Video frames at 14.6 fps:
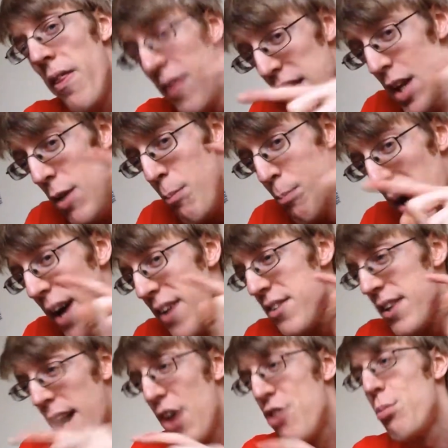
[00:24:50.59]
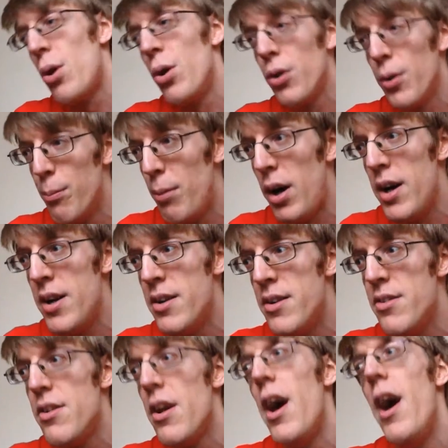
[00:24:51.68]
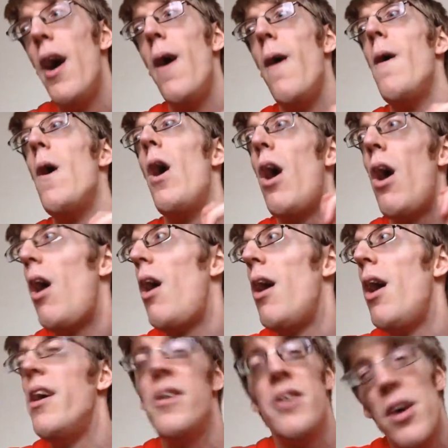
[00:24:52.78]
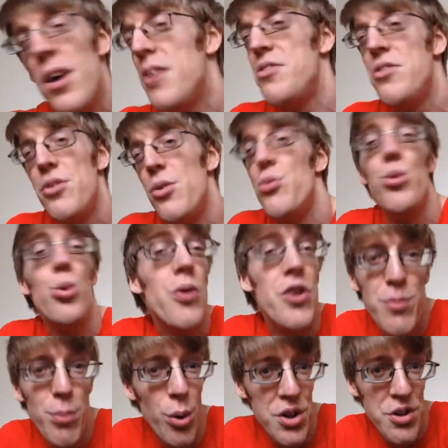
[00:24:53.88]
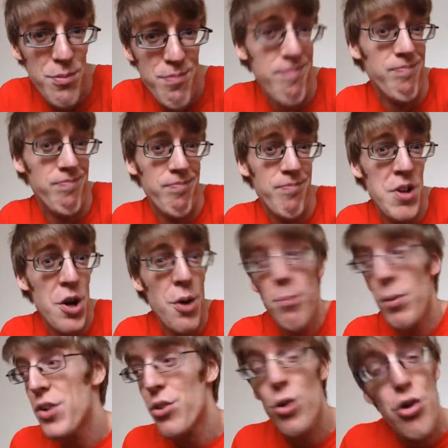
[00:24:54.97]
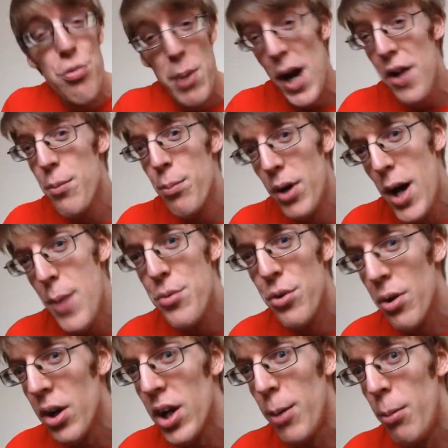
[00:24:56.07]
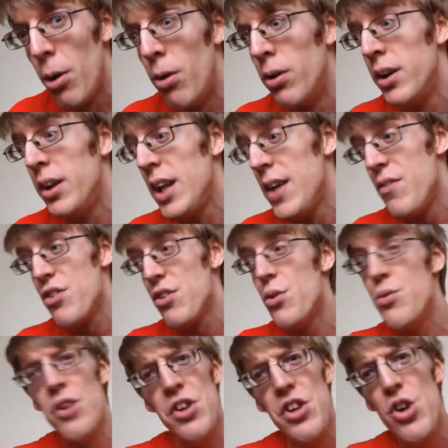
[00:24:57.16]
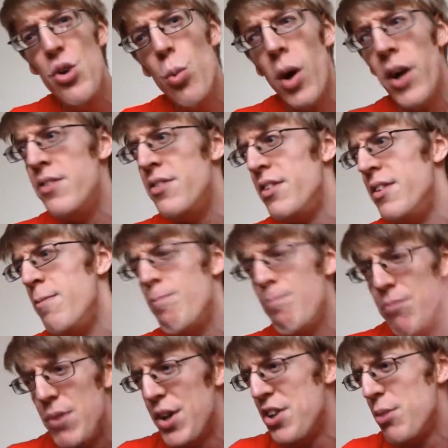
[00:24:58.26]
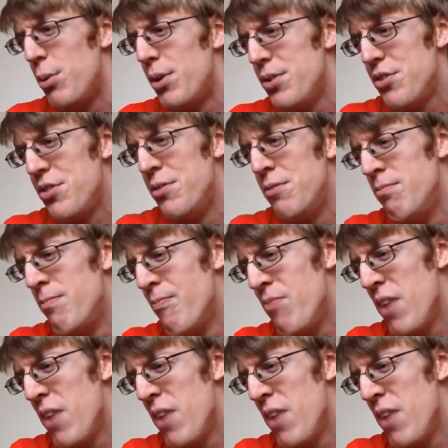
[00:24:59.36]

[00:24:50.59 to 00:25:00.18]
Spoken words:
the best Hasbro combiners to this point. You know, because of course, Power of the Prime is going to come along and give us loads of new ones and Dinobots and